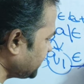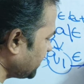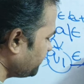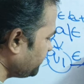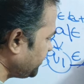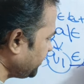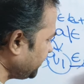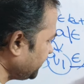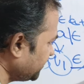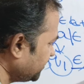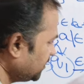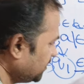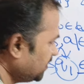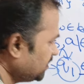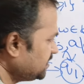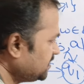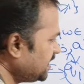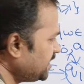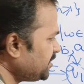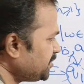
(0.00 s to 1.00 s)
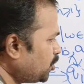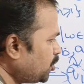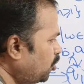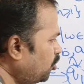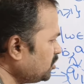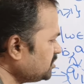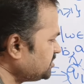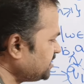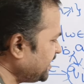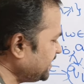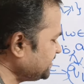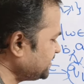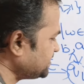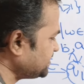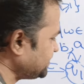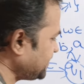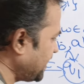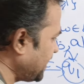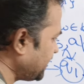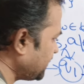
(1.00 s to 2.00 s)
empty then don't change the
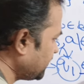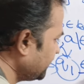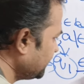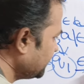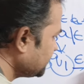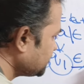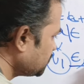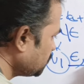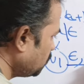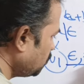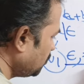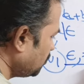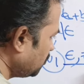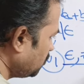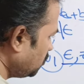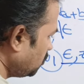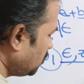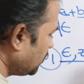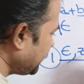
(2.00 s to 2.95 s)
stack. So